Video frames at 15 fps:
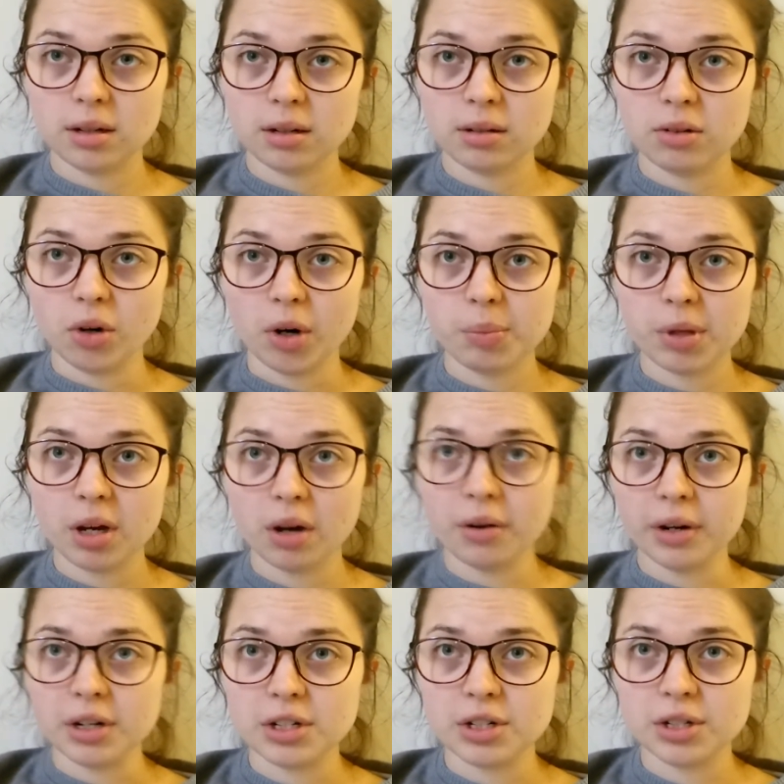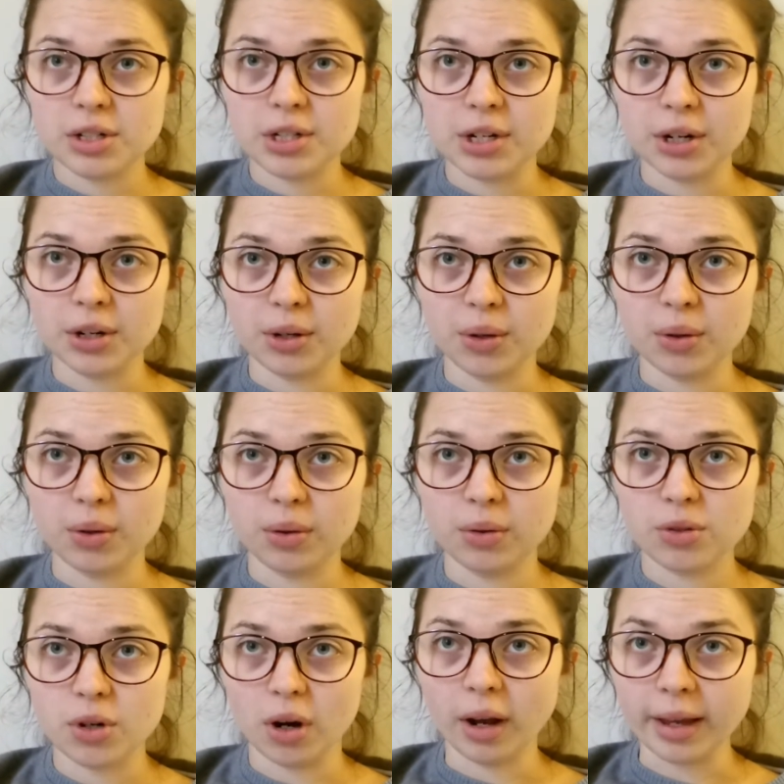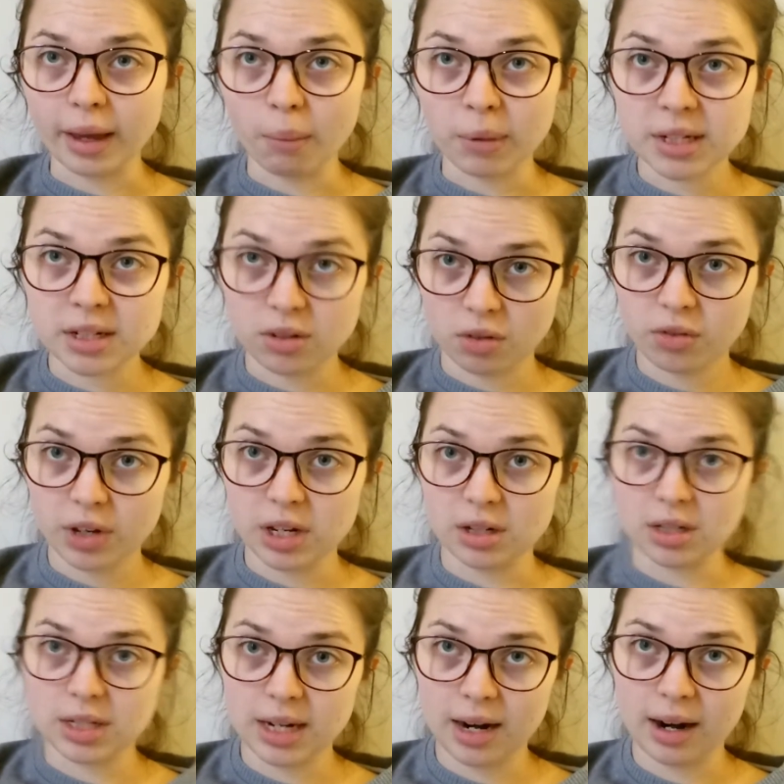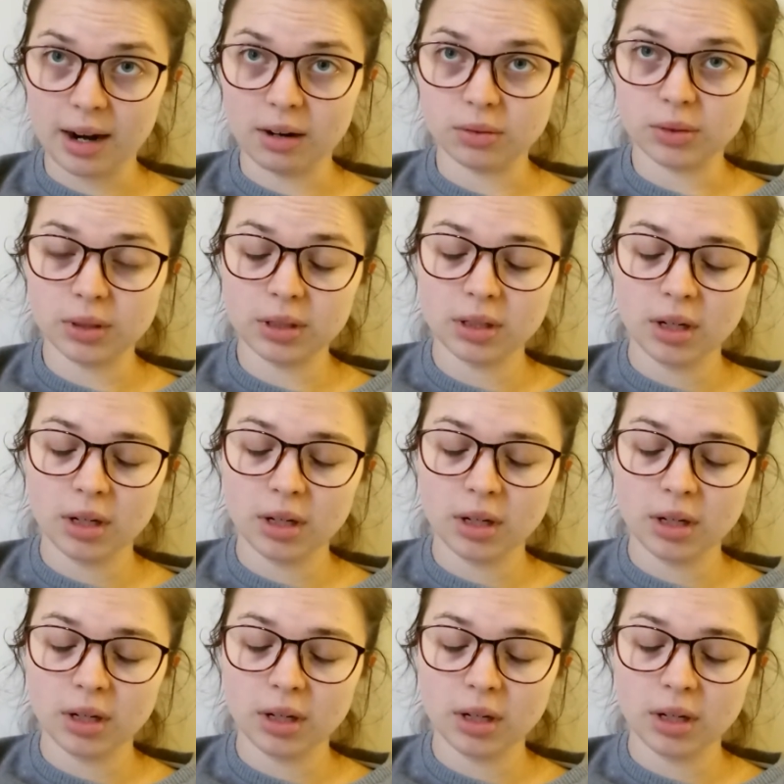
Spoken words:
got the courage to try and get myself into town.